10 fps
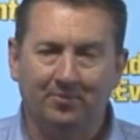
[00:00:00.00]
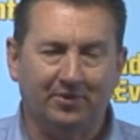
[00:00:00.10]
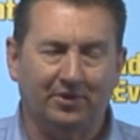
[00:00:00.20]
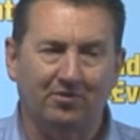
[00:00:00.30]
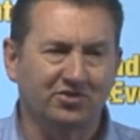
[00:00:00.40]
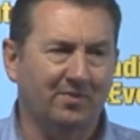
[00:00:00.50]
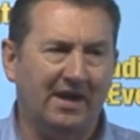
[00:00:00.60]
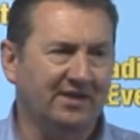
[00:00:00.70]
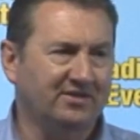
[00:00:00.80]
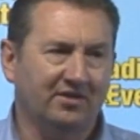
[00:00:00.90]
But those
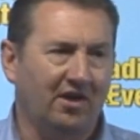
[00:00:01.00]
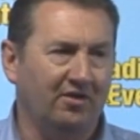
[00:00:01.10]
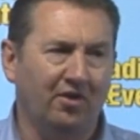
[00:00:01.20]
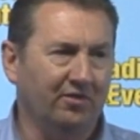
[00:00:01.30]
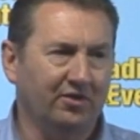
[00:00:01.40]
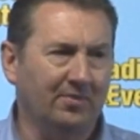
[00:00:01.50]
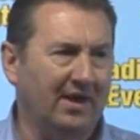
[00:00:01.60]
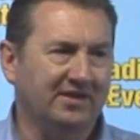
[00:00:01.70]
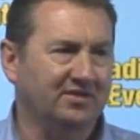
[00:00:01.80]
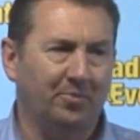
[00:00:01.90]
words are not the
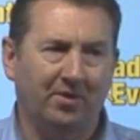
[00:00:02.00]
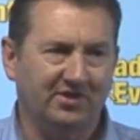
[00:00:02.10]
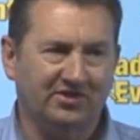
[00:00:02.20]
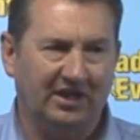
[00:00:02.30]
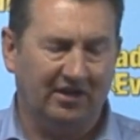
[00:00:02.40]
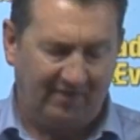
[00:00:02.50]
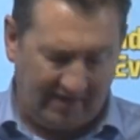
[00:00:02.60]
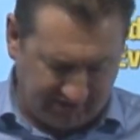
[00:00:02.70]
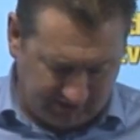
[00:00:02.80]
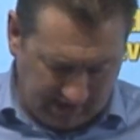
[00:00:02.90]
words of Boadicea
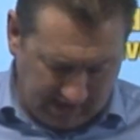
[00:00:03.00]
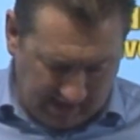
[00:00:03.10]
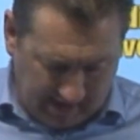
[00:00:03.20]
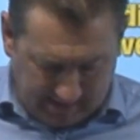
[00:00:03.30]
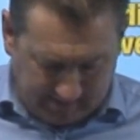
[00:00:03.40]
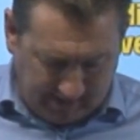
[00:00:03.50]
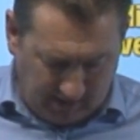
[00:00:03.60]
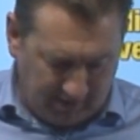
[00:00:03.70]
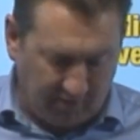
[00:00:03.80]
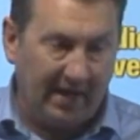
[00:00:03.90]
Events. They
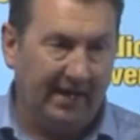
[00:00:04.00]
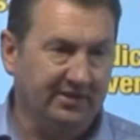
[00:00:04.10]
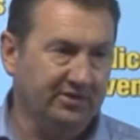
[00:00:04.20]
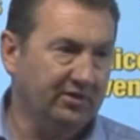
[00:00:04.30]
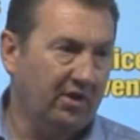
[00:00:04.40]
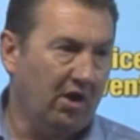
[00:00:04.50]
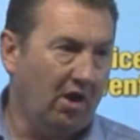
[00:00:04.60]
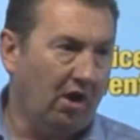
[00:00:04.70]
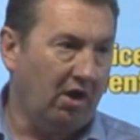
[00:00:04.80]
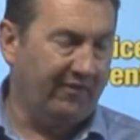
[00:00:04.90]
are the words
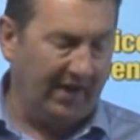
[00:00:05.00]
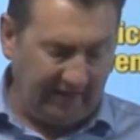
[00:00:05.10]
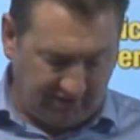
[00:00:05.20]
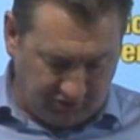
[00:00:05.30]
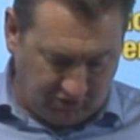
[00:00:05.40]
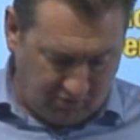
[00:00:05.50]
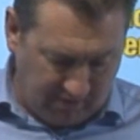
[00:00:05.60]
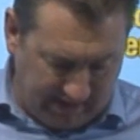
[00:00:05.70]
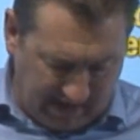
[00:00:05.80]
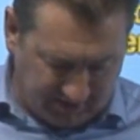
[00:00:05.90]
of a true
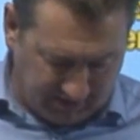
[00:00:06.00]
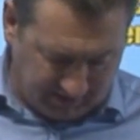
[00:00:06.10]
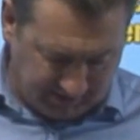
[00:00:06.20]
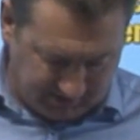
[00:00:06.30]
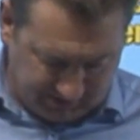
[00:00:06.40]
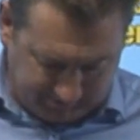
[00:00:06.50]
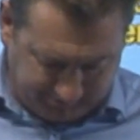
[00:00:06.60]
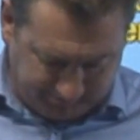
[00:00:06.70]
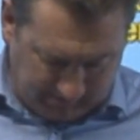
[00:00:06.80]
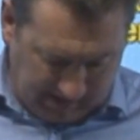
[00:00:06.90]
nationalist.
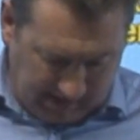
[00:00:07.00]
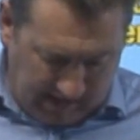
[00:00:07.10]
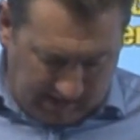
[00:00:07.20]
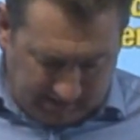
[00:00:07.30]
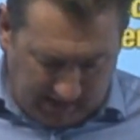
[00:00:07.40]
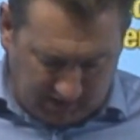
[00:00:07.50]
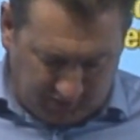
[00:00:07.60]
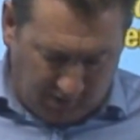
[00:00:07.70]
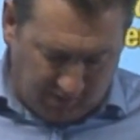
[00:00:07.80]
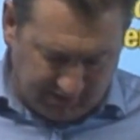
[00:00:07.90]
That
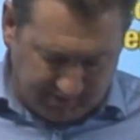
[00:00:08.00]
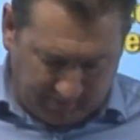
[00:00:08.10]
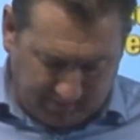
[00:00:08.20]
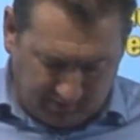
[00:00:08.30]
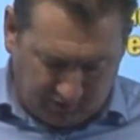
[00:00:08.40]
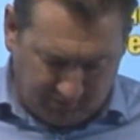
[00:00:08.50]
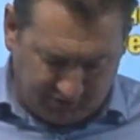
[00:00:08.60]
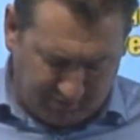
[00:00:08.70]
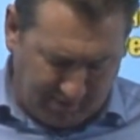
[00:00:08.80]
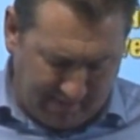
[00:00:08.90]
quote
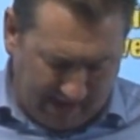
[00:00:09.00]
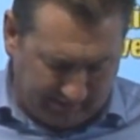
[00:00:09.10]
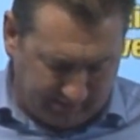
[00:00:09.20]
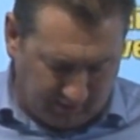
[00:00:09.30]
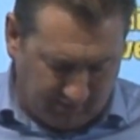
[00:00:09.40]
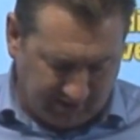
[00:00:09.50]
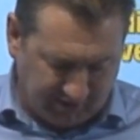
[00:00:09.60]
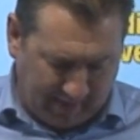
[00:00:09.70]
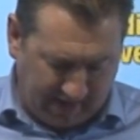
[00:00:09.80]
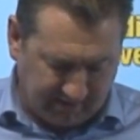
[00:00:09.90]
comes from a man who has
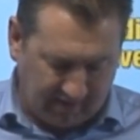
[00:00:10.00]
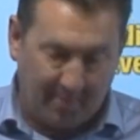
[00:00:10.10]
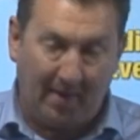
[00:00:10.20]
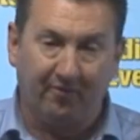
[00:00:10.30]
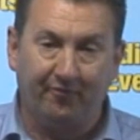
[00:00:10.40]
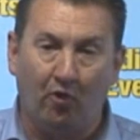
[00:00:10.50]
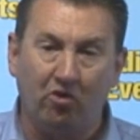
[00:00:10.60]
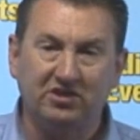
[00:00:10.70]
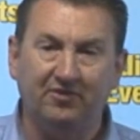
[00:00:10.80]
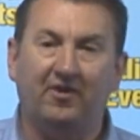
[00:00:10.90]
spent about
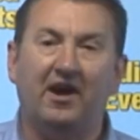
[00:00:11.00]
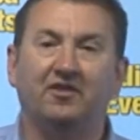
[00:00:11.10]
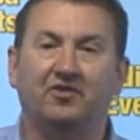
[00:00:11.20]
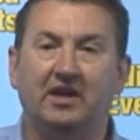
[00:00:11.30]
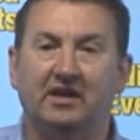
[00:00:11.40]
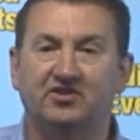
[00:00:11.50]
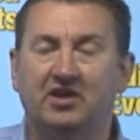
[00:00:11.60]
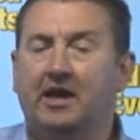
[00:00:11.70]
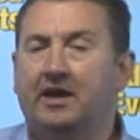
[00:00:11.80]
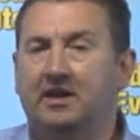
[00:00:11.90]
45 years
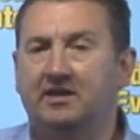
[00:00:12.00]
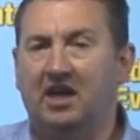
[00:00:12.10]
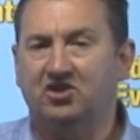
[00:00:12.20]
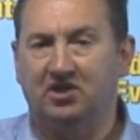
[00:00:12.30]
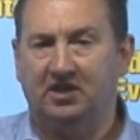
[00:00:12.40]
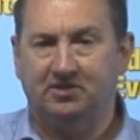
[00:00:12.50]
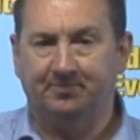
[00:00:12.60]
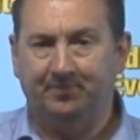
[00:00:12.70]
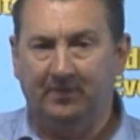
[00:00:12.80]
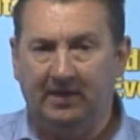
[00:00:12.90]
in nationalism.